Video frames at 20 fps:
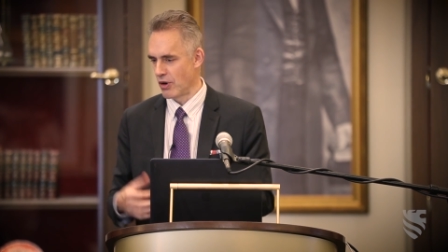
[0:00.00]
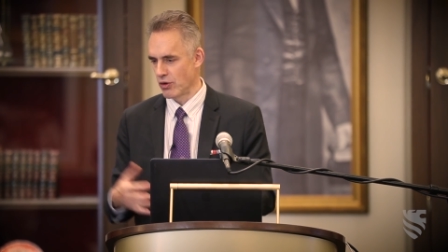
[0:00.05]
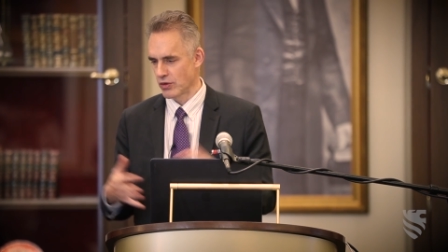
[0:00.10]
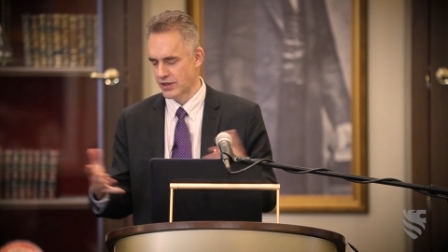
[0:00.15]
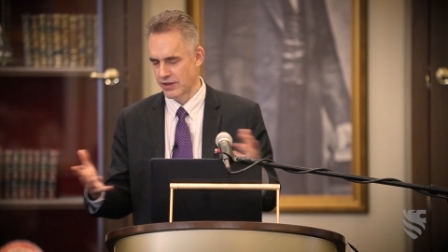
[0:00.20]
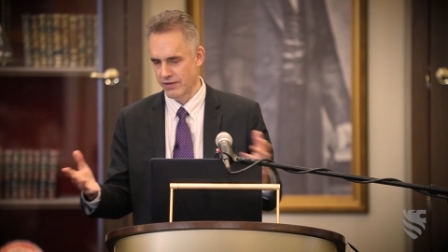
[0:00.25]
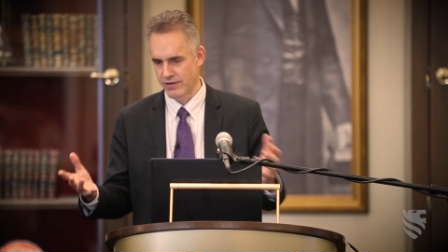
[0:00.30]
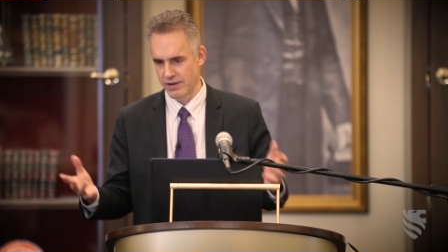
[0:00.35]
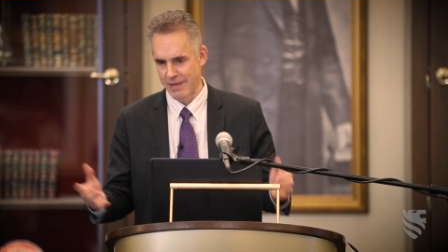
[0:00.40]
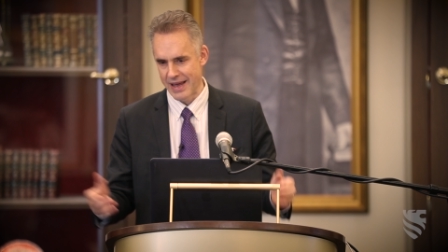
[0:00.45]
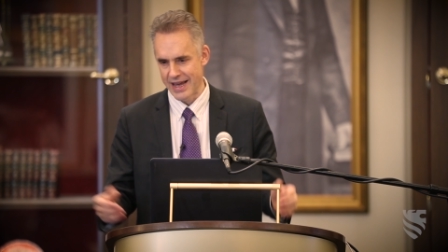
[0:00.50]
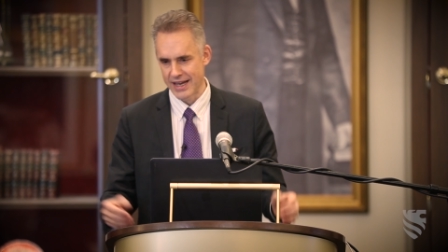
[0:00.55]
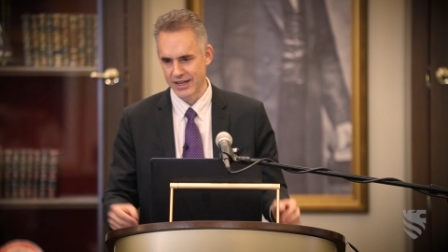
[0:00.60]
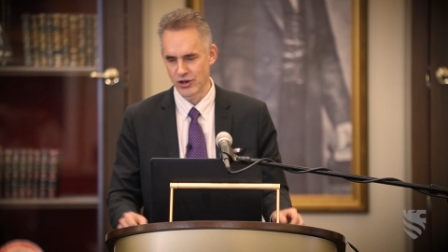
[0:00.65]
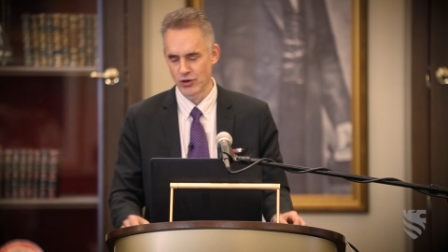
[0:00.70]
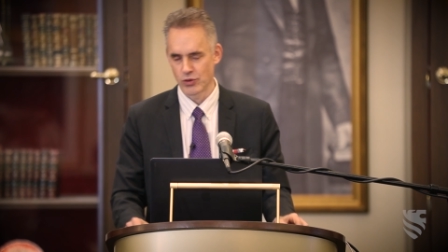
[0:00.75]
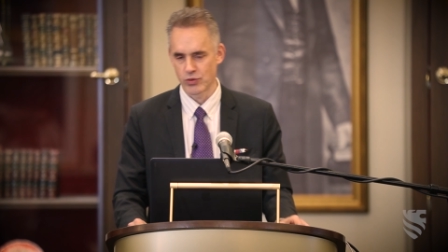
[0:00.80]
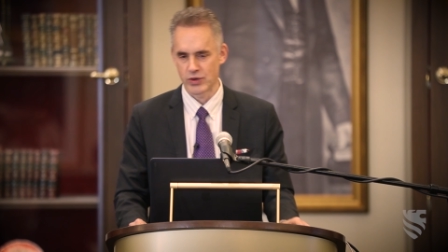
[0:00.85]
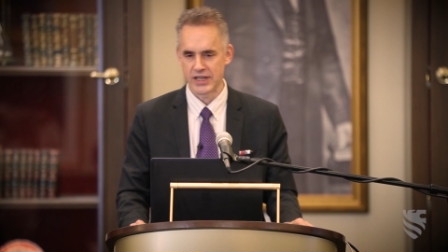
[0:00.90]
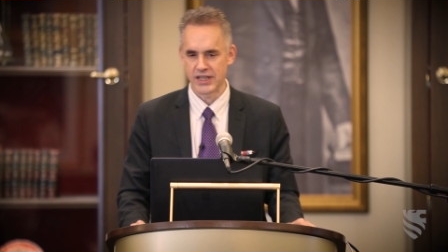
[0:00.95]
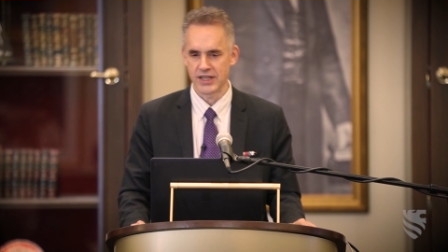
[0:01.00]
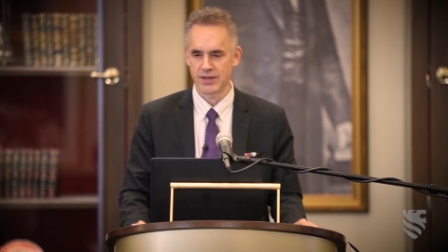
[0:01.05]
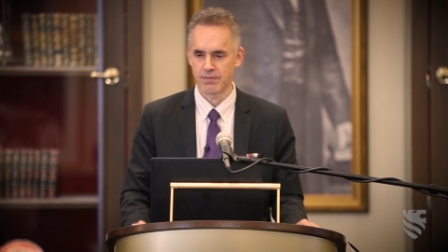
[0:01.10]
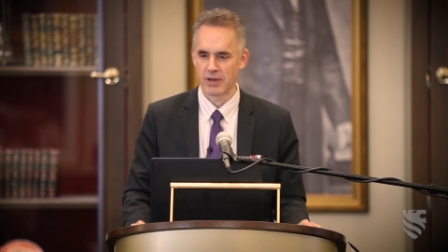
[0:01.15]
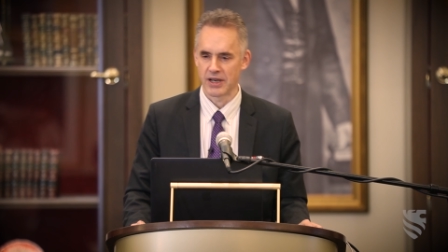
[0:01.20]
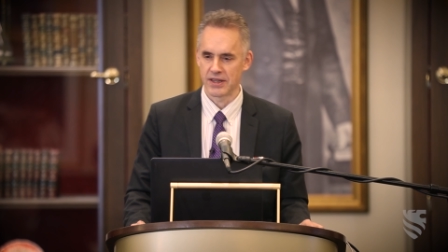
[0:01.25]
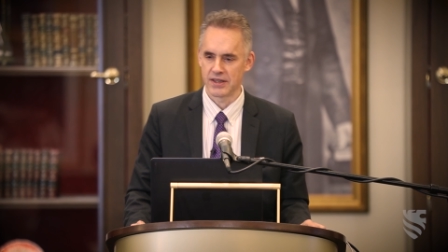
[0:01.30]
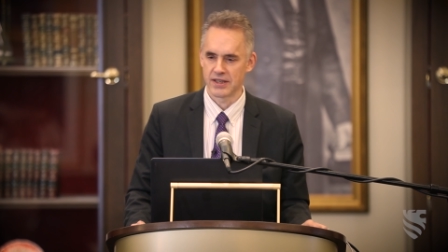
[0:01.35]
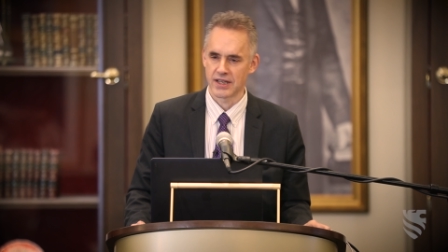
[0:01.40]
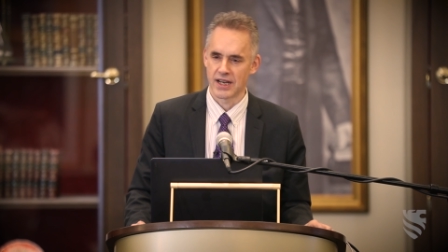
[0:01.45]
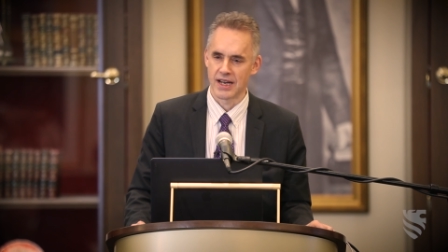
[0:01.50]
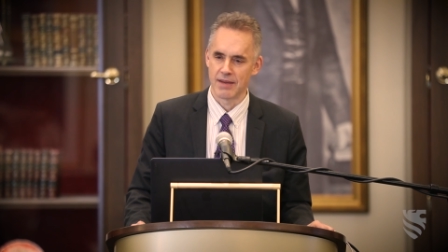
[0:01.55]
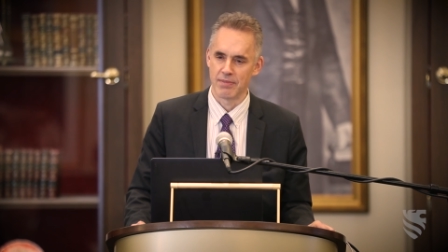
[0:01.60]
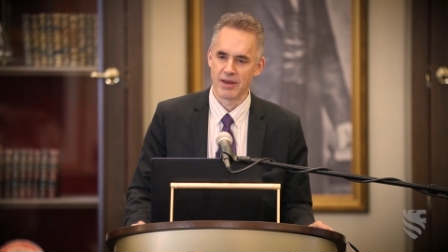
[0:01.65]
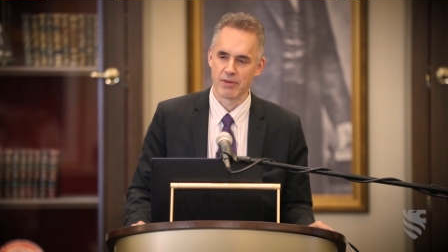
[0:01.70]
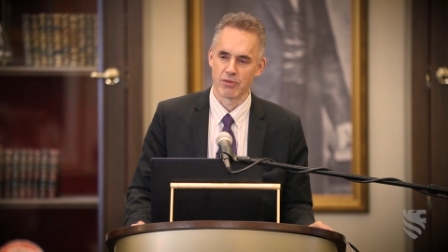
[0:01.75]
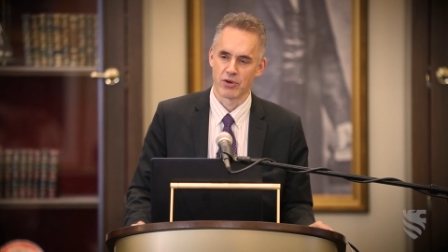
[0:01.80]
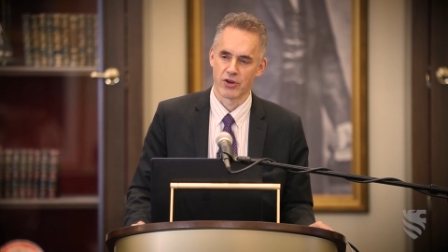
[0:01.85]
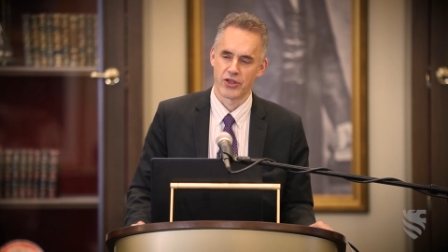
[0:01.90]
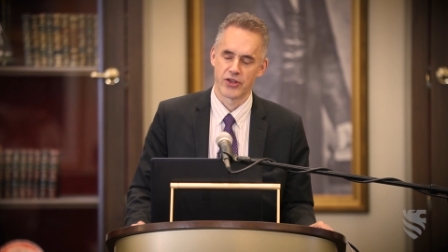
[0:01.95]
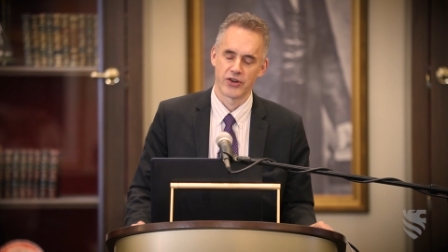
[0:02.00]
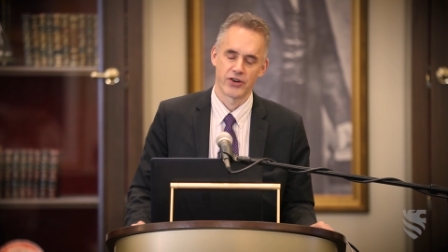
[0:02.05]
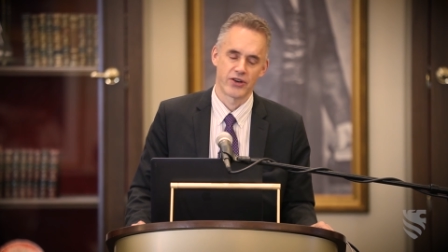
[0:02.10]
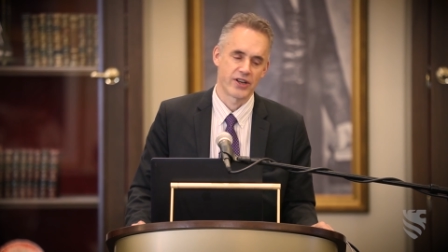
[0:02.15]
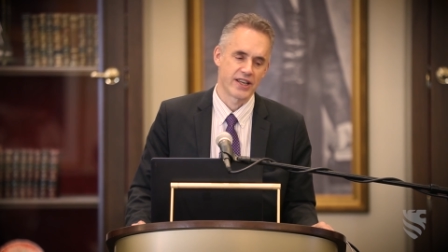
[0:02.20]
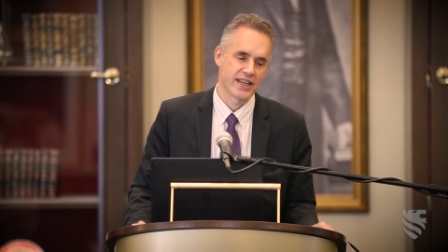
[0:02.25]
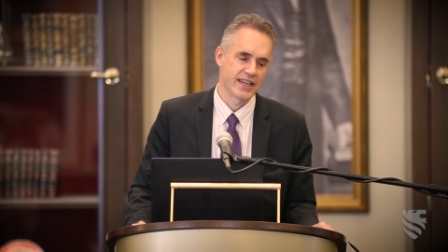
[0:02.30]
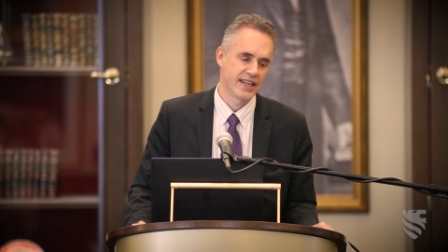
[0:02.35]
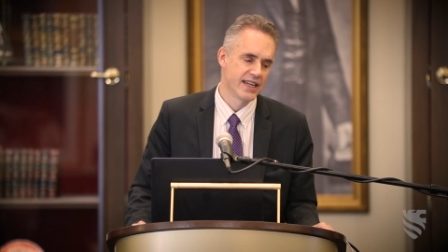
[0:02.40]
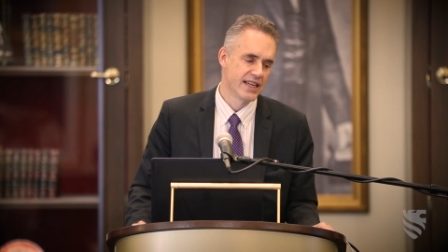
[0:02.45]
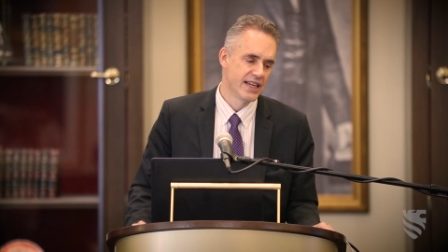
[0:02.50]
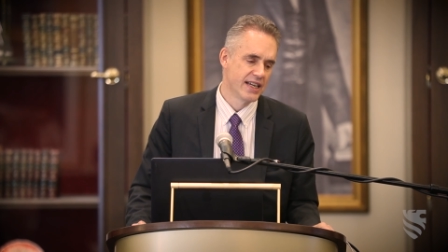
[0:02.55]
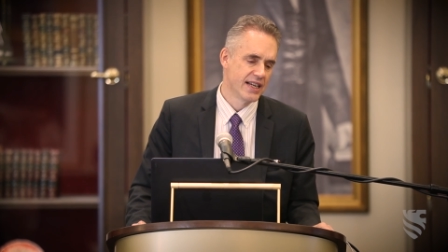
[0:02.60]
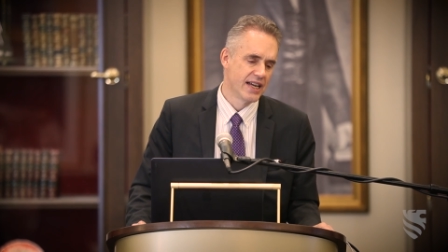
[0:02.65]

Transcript: Most of them had no teeth by the time they were 30.